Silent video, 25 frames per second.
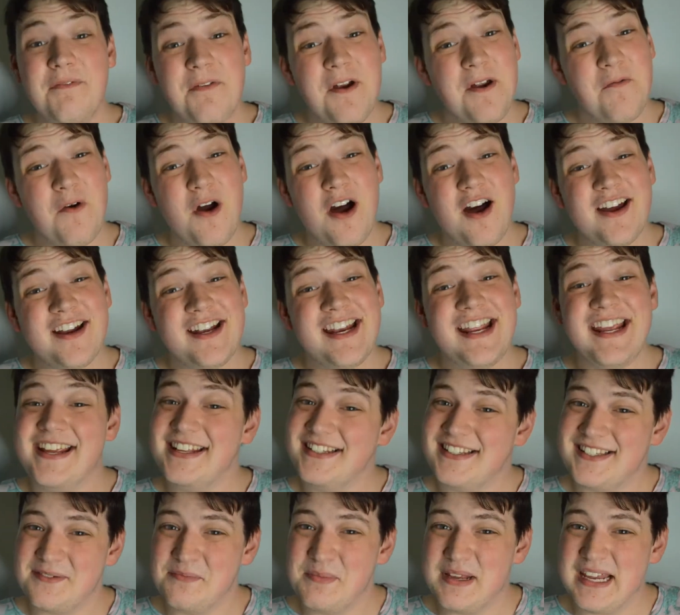everyone,
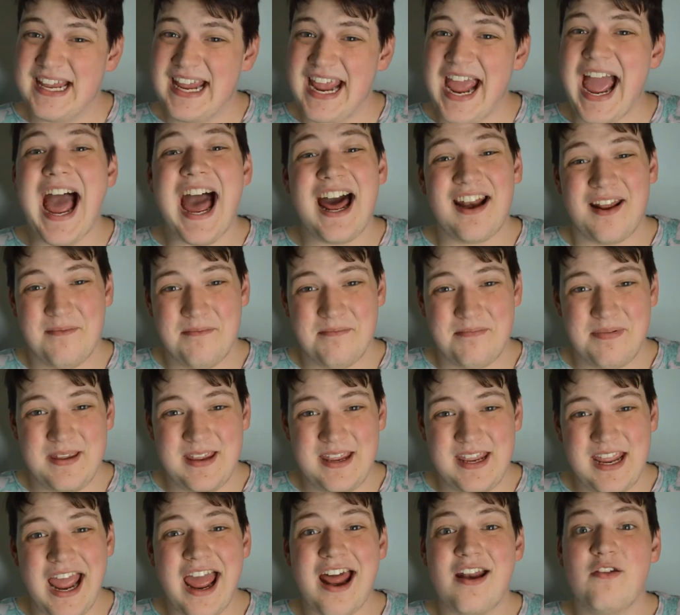it's me, Adam
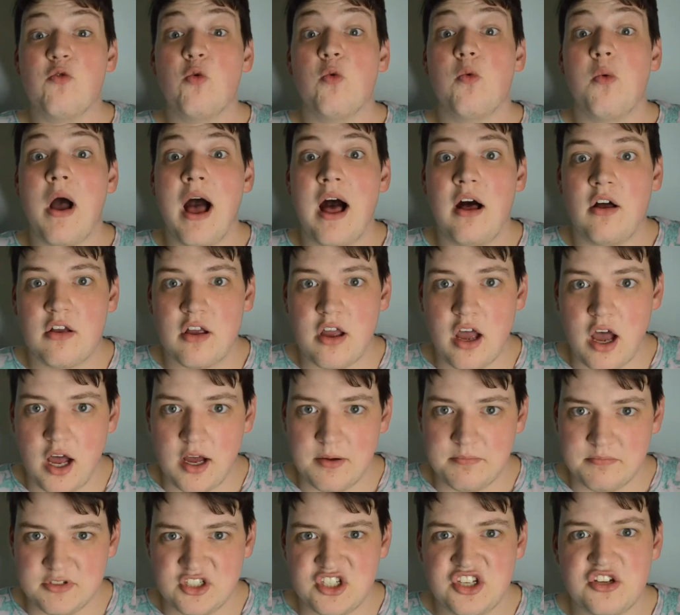P, and
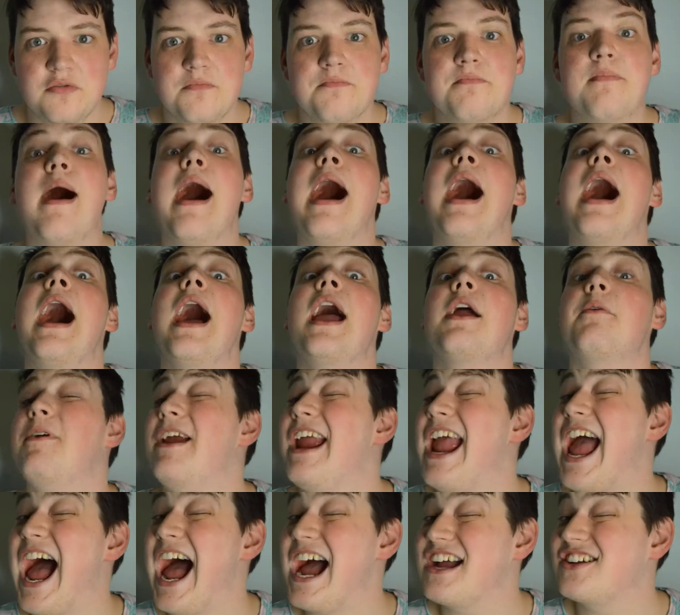welcome to my
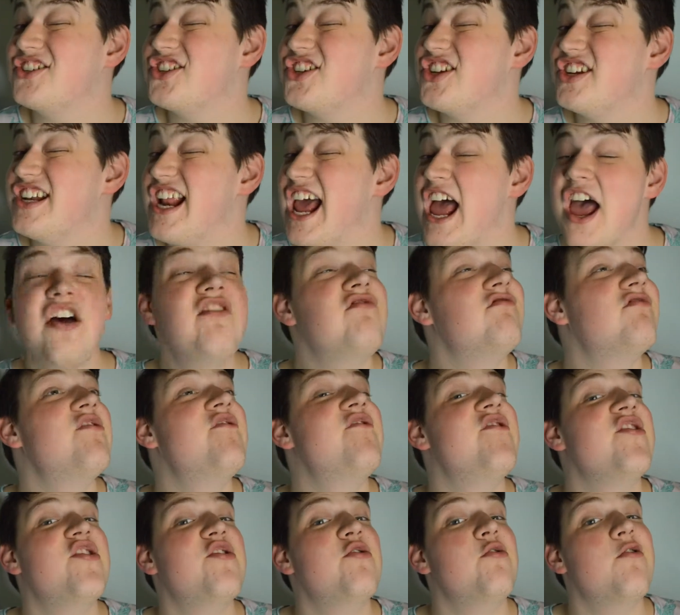reaction and
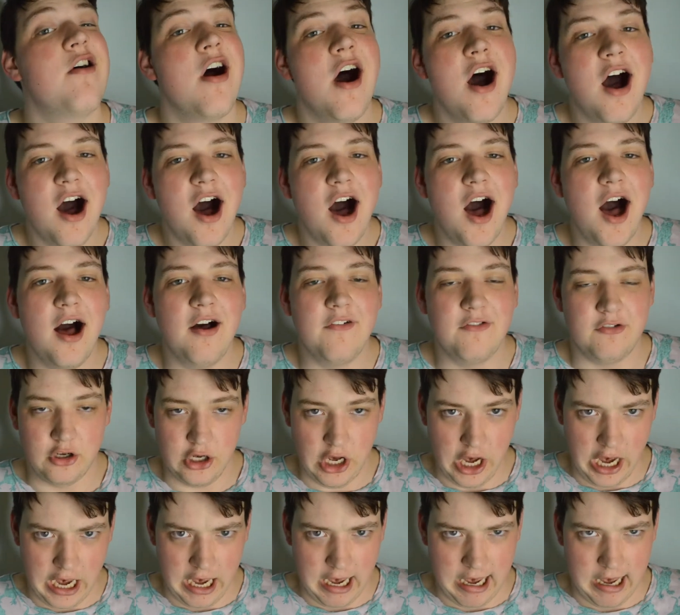review of
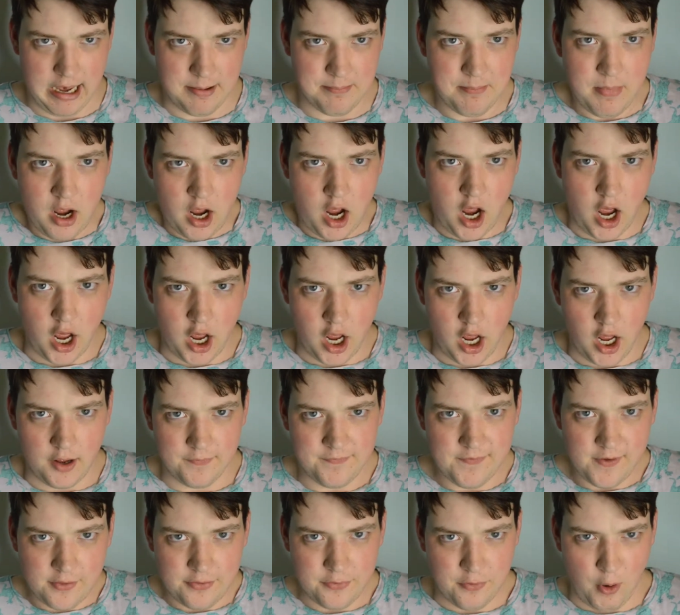Game
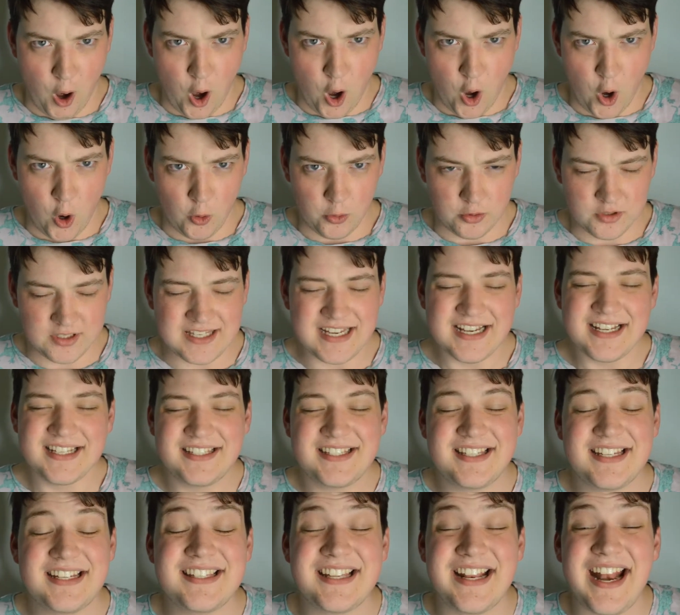of Thrones
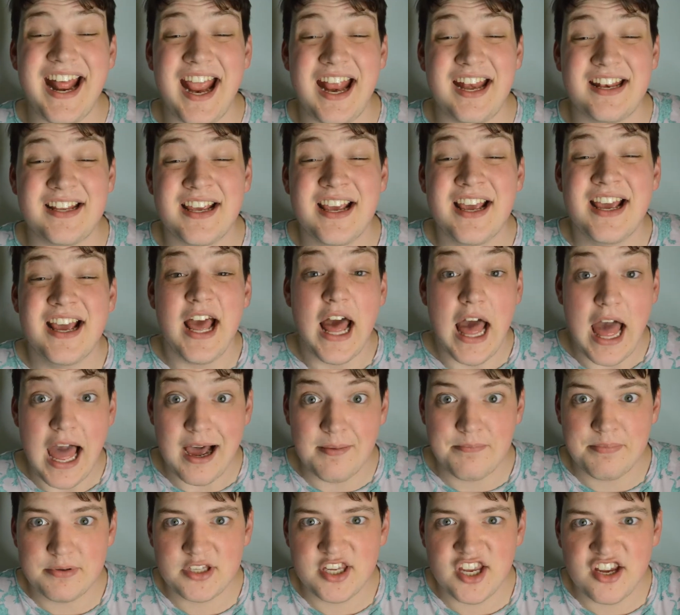Season 8,
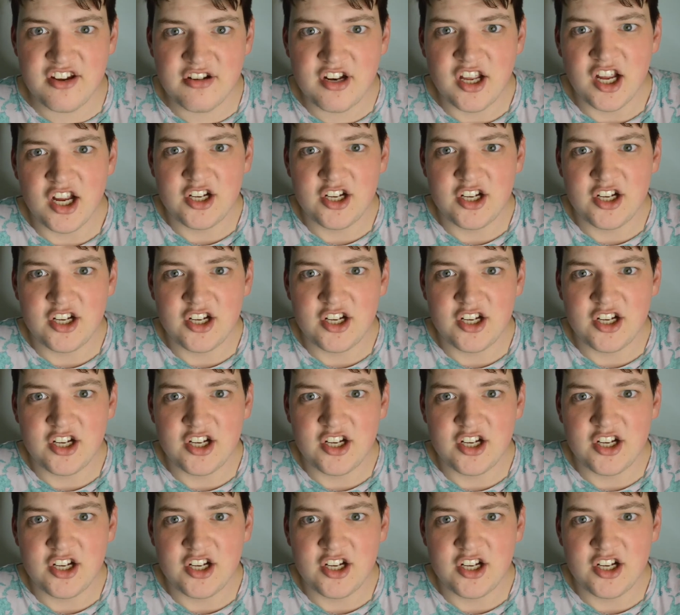Episode